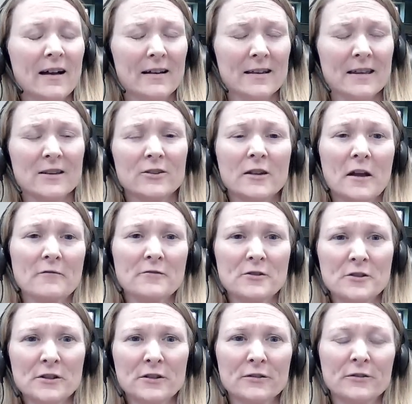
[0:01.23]
Hi, good
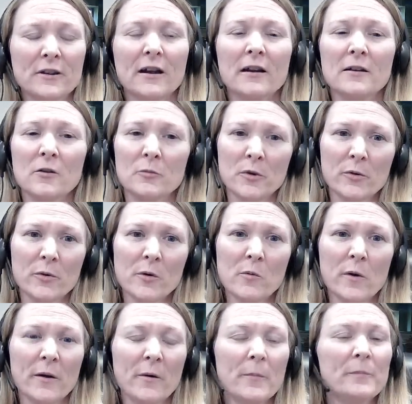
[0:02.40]
afternoon. I hope you are
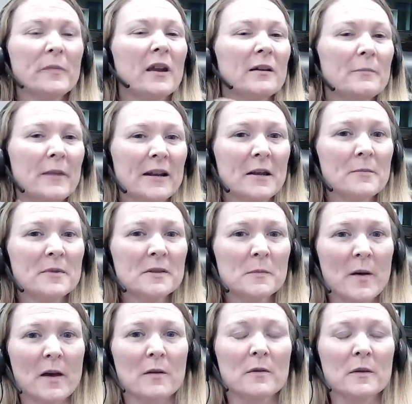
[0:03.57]
well. My name is
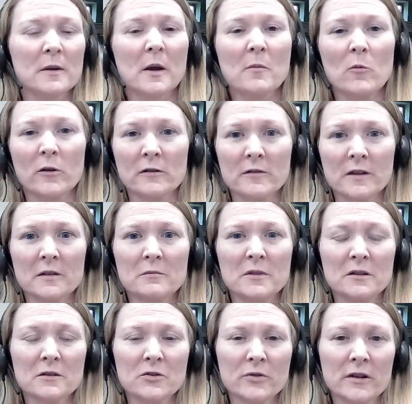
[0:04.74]
Beth, and I'm one of the
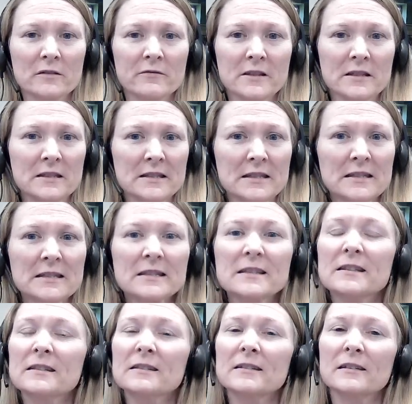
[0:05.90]
administrative
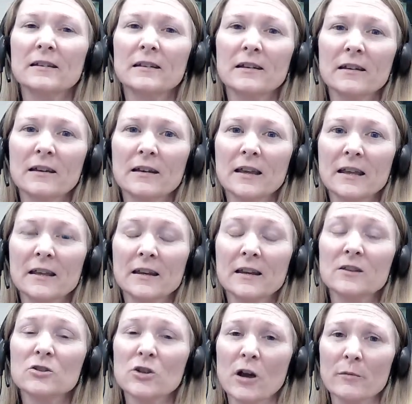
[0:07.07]
assistants in
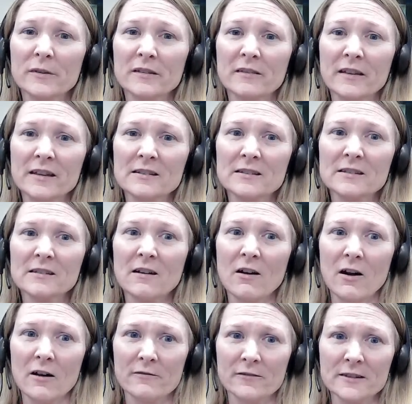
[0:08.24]
John B. Lane's
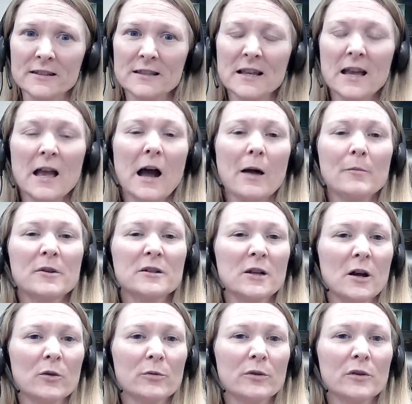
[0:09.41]
office. I'm going to
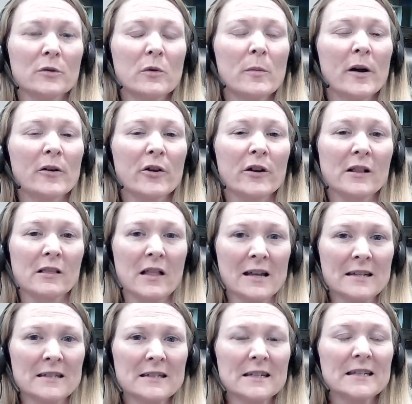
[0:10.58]
talk with you about our
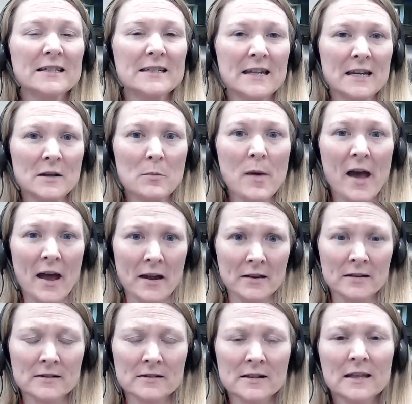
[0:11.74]
client data
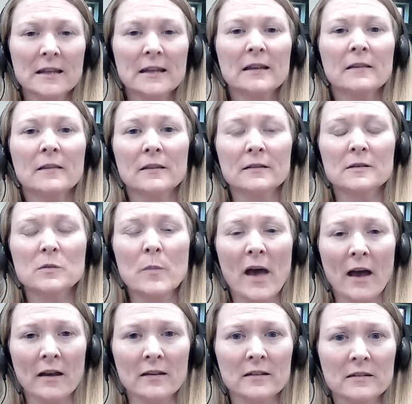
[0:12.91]
packet. This
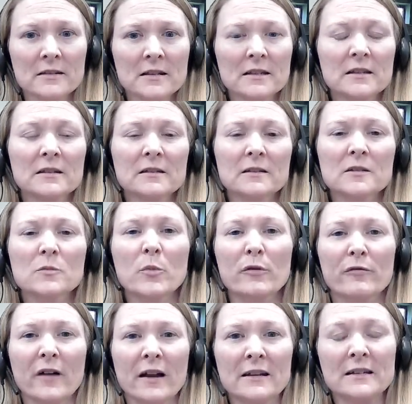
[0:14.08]
packet is
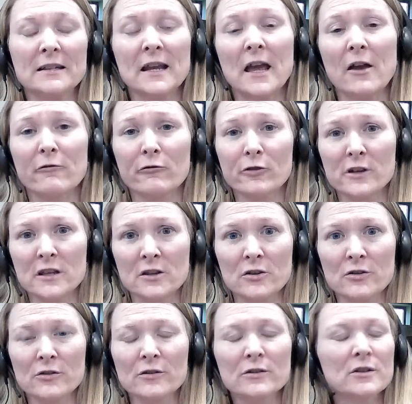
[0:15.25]
provided every
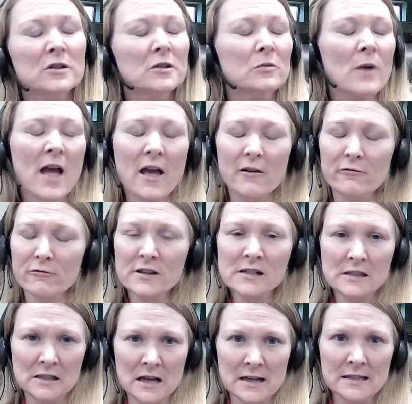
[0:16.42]
year to every
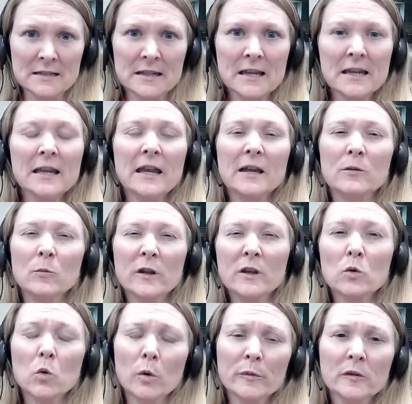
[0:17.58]
client, and we
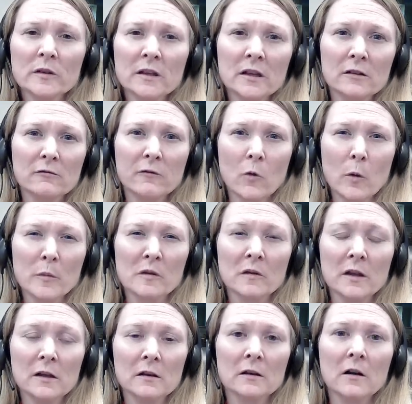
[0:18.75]
normally can
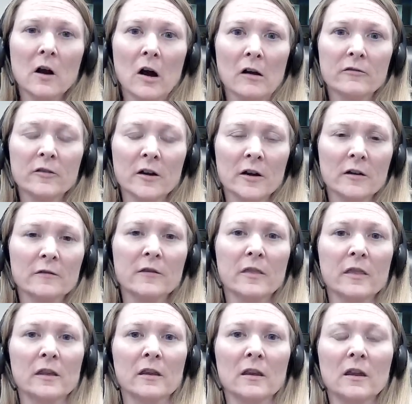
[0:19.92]
formulate it off of
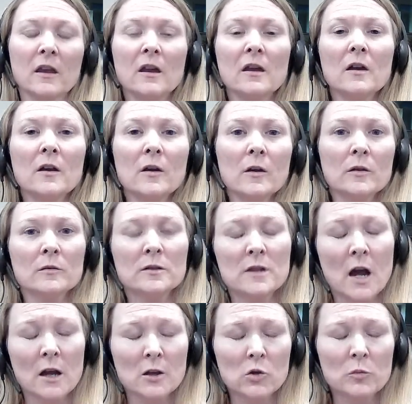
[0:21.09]
the
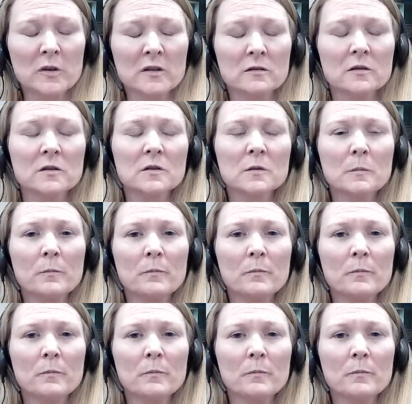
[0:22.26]
documents